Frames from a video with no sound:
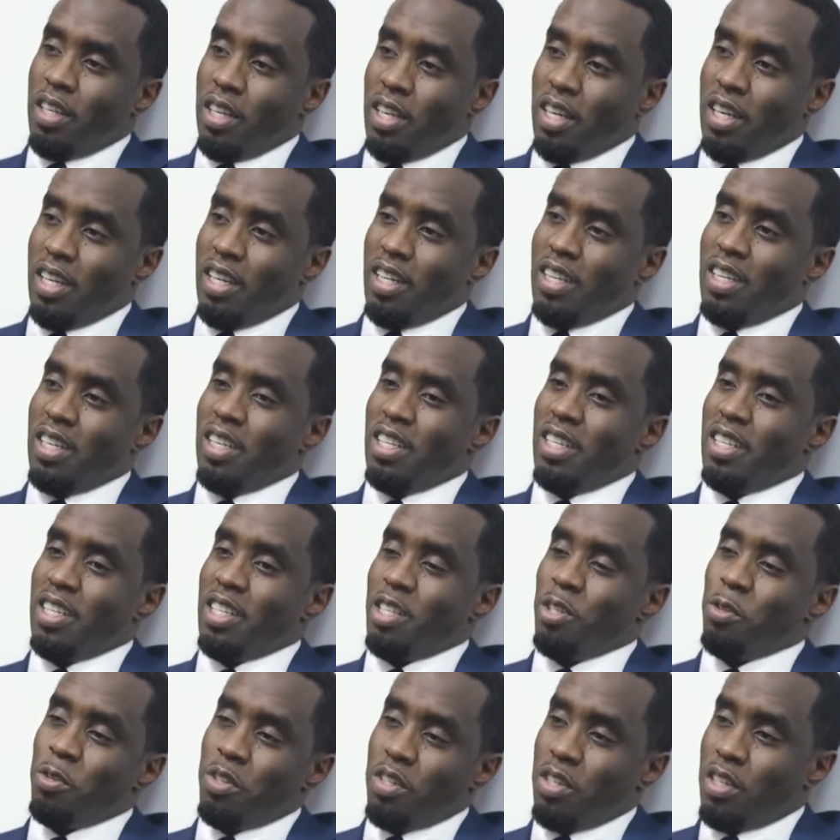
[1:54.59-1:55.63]
And
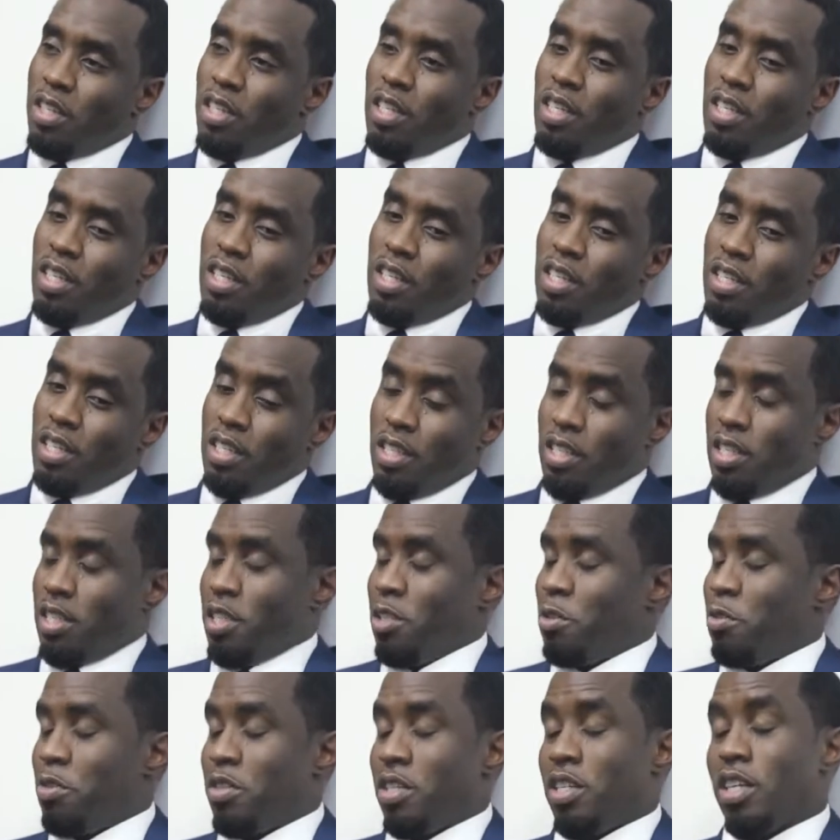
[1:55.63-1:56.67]

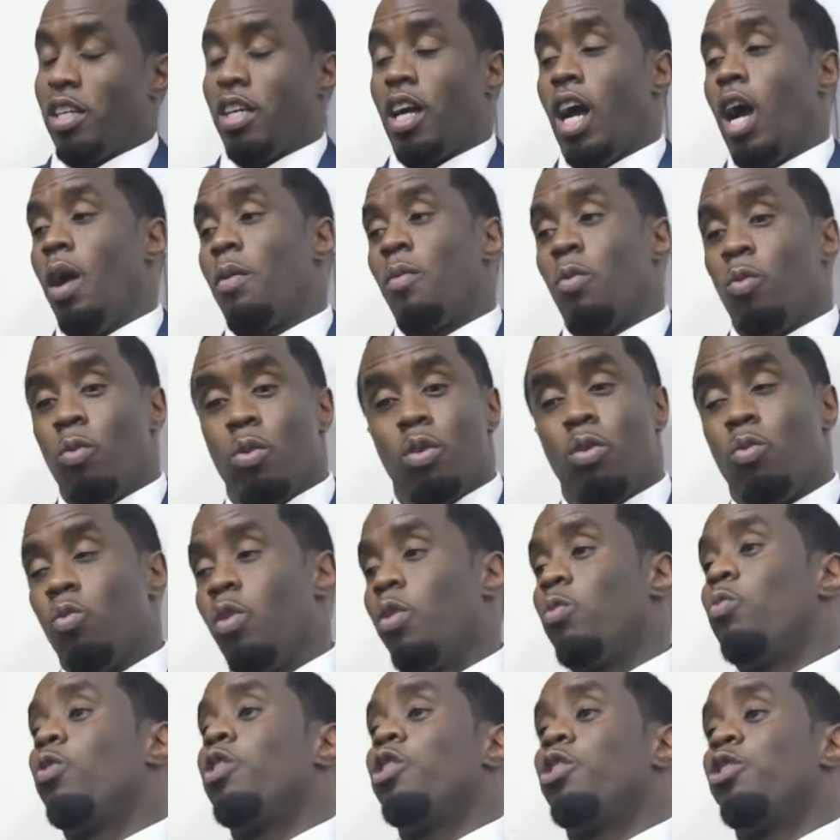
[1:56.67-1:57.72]
just using your
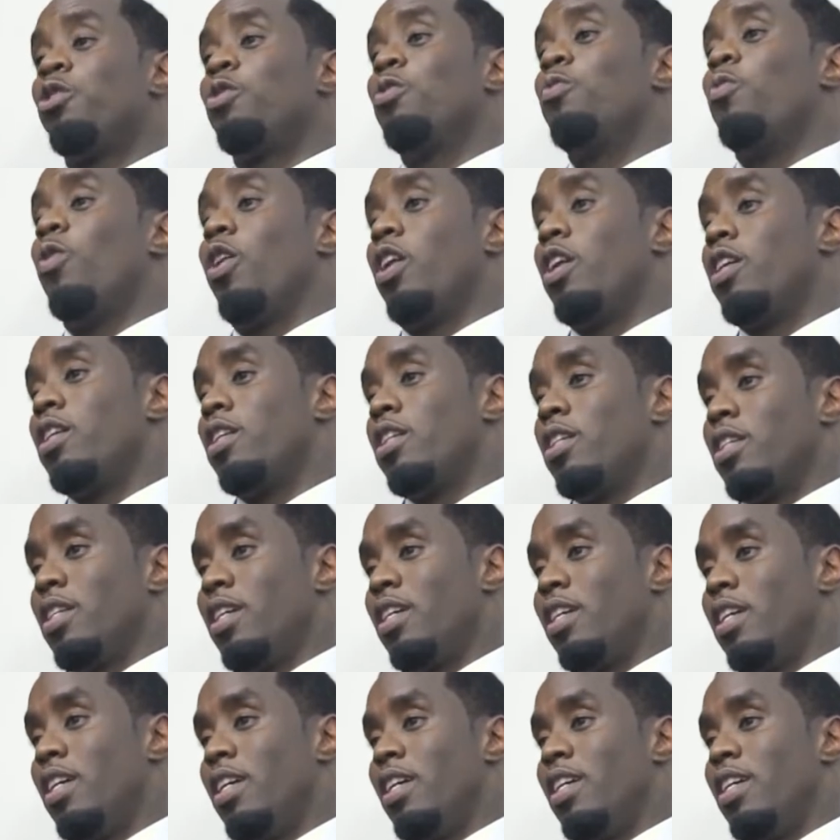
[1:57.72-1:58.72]
what would you want? Right.